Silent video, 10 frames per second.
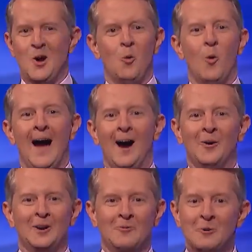Wow,
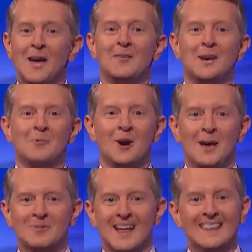if we have any more
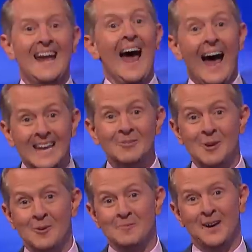games like that, I don't
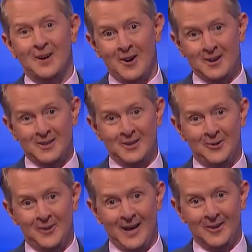know if my heart is gonna
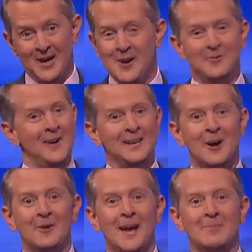hold out. Find
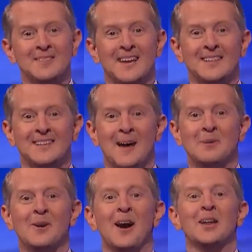out what happens next time
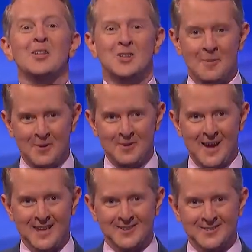here on Jeopardy!
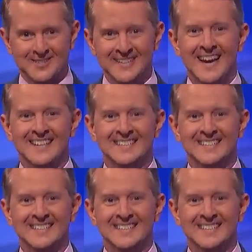Masters. Good night.